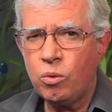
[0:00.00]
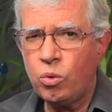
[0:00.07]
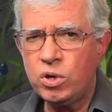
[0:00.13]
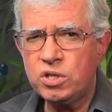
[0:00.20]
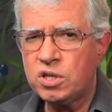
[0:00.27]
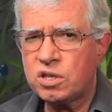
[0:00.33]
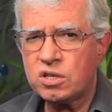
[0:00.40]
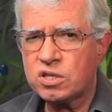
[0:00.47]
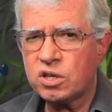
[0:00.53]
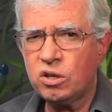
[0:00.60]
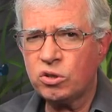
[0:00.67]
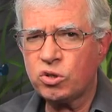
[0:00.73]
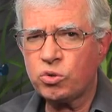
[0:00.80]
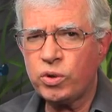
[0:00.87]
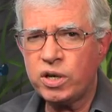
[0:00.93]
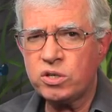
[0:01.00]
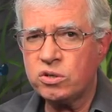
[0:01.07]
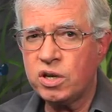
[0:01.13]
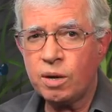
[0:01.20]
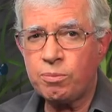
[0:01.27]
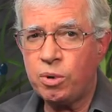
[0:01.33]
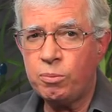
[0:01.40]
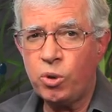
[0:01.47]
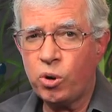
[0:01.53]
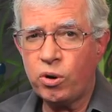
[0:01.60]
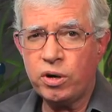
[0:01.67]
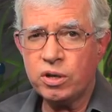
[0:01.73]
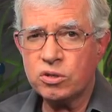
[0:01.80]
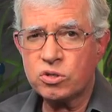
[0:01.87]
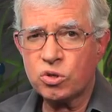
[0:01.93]
One is that the skilled trades are not
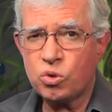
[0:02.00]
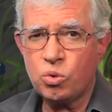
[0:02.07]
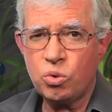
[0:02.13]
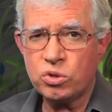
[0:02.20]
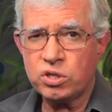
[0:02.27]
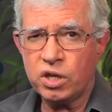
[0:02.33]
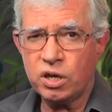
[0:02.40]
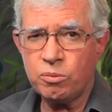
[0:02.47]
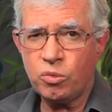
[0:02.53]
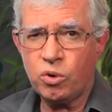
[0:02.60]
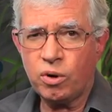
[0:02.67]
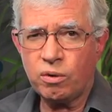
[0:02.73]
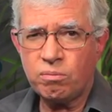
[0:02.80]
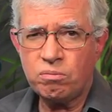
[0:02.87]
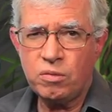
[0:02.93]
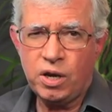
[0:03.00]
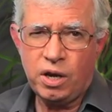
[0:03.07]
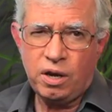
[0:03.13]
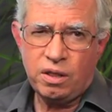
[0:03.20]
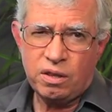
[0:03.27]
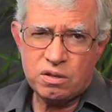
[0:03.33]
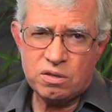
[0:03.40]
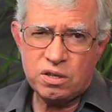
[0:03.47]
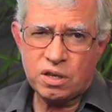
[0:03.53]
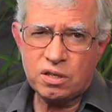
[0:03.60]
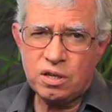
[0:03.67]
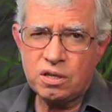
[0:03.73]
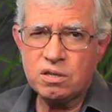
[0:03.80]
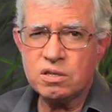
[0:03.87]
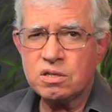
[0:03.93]
promoted in schools anymore. the
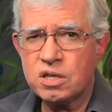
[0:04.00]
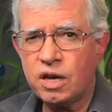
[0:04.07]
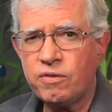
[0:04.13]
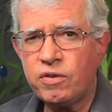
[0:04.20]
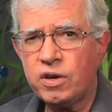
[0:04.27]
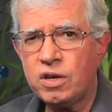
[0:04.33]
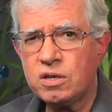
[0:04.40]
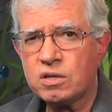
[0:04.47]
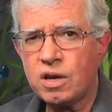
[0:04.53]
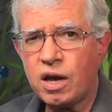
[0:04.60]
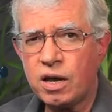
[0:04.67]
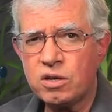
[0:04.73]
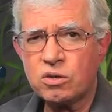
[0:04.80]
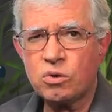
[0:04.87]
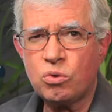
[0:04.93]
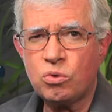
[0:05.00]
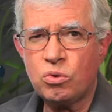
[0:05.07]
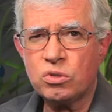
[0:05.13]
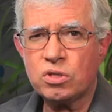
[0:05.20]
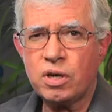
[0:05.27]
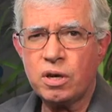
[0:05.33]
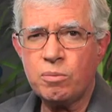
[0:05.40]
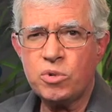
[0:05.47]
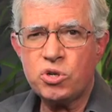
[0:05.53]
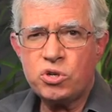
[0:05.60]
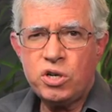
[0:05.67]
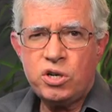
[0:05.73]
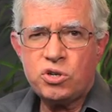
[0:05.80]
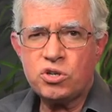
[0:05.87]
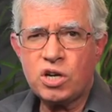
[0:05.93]
60s and 70s, high schools and
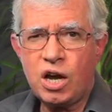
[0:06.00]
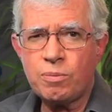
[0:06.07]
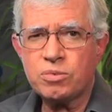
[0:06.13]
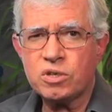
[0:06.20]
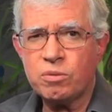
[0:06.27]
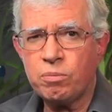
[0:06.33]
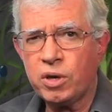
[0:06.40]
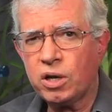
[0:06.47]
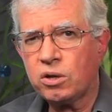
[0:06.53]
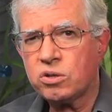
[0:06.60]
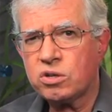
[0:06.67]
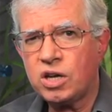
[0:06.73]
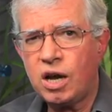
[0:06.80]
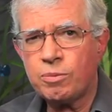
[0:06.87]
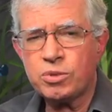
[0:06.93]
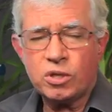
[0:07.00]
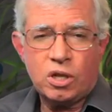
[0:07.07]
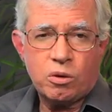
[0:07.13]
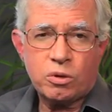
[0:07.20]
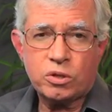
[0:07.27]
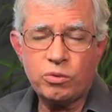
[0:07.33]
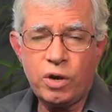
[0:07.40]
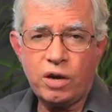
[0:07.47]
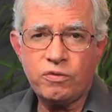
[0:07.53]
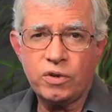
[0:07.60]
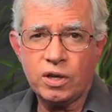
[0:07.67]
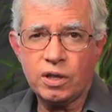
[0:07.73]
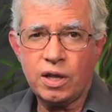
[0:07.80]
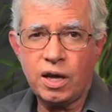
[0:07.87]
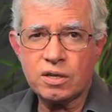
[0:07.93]
machine shops and metal shops along with drafting
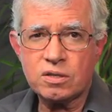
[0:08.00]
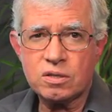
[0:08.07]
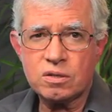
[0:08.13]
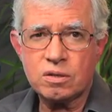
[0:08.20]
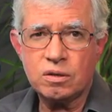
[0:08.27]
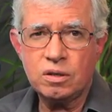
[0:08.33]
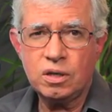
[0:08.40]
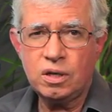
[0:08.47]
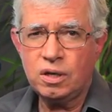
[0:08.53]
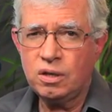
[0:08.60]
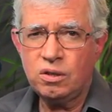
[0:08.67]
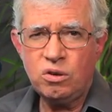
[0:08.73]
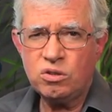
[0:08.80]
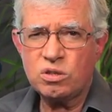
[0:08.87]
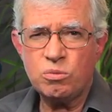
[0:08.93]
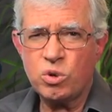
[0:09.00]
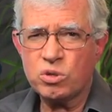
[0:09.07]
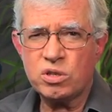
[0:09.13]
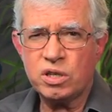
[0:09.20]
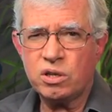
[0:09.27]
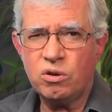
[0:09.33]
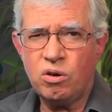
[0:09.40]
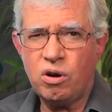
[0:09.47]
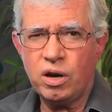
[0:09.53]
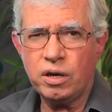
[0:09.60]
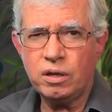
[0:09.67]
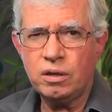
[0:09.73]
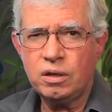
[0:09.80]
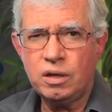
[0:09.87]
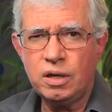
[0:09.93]
classes. Those are mostly
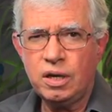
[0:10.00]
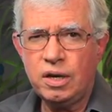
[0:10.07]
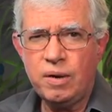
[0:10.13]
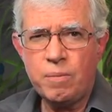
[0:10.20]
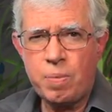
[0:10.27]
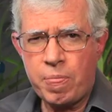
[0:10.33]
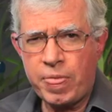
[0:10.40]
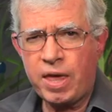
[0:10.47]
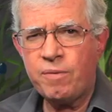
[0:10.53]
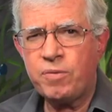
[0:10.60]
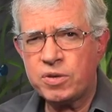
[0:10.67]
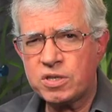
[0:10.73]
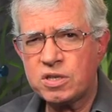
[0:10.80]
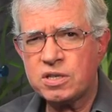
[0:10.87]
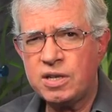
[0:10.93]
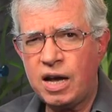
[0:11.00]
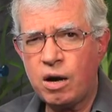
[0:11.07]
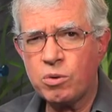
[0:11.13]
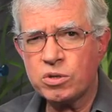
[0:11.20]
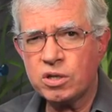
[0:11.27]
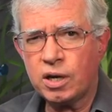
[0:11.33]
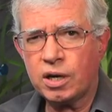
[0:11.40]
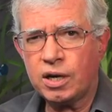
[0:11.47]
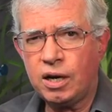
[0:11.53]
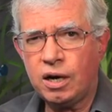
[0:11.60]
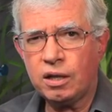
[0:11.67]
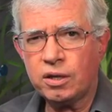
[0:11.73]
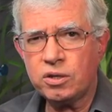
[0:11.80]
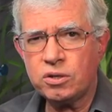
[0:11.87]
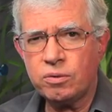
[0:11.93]
gone. The emphasis now is on
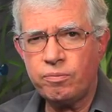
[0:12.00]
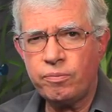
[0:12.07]
college.